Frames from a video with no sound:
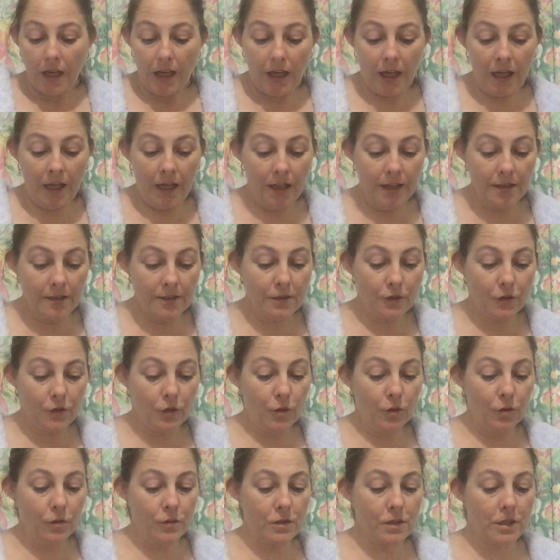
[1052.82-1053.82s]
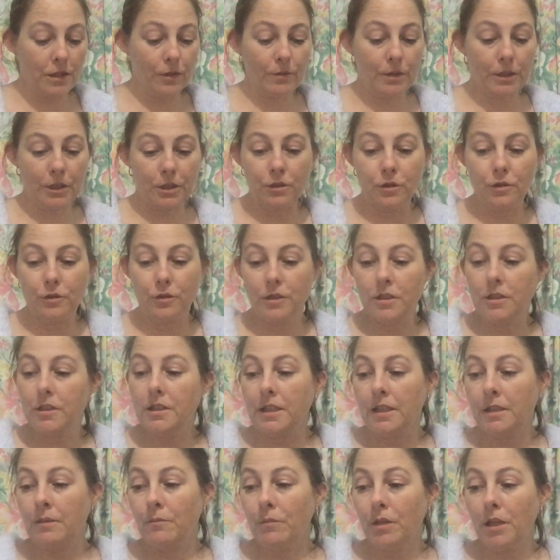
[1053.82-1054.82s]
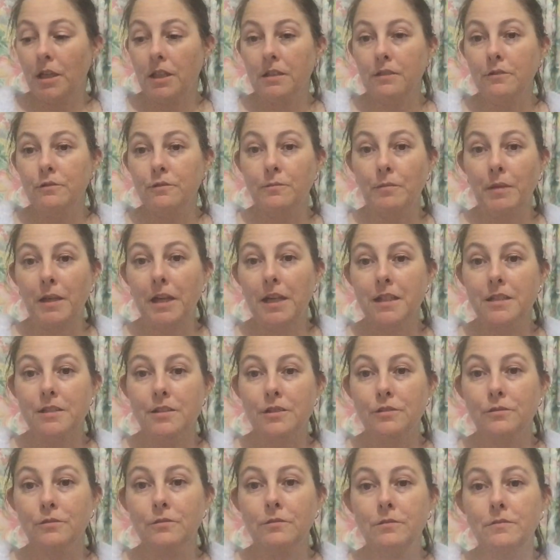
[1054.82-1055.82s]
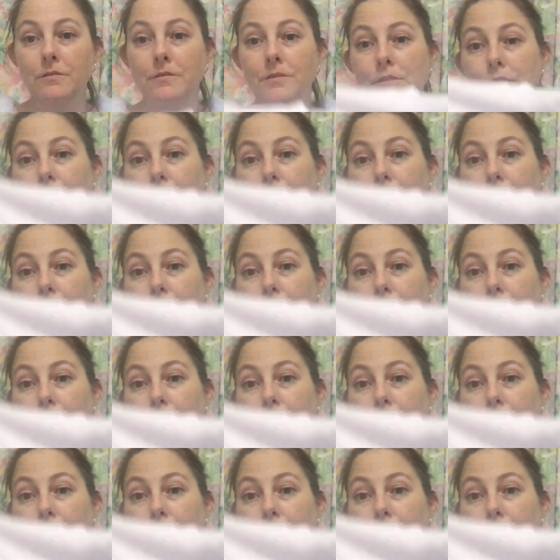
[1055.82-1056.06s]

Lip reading: And also included in my little parcel